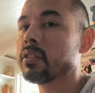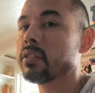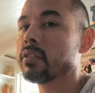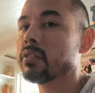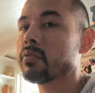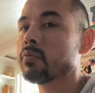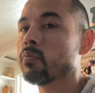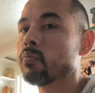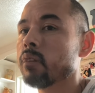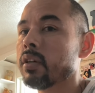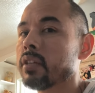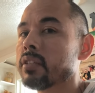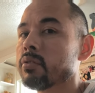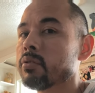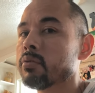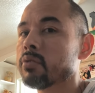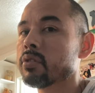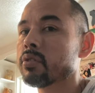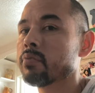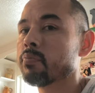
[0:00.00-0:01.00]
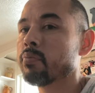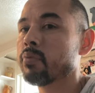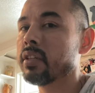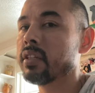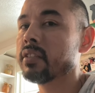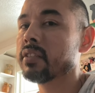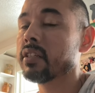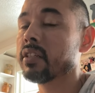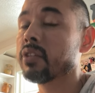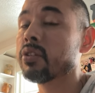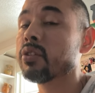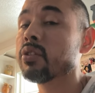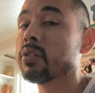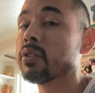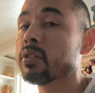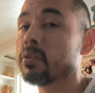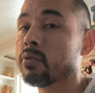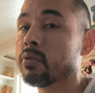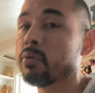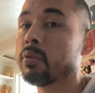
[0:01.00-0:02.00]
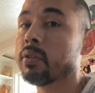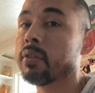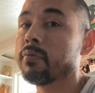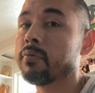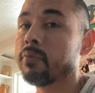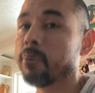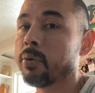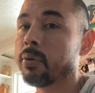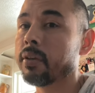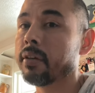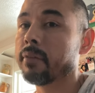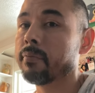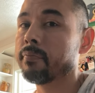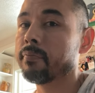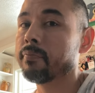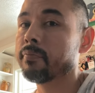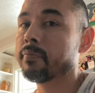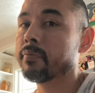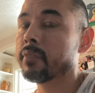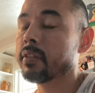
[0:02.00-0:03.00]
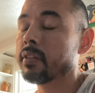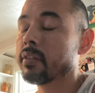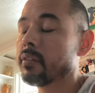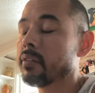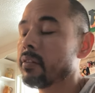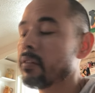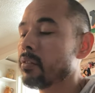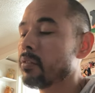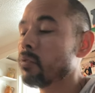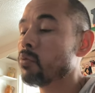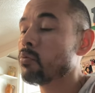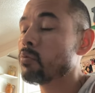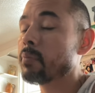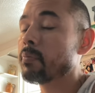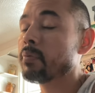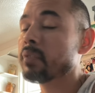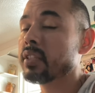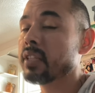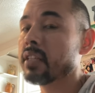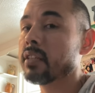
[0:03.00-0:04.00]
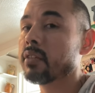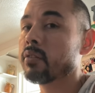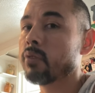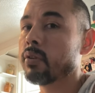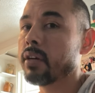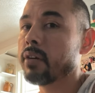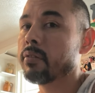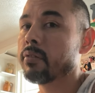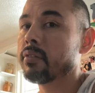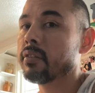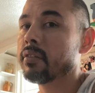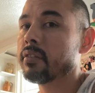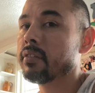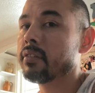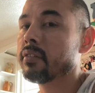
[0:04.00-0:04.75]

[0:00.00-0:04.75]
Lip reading: just wants to express and you're doing it for them. You represent the crowd.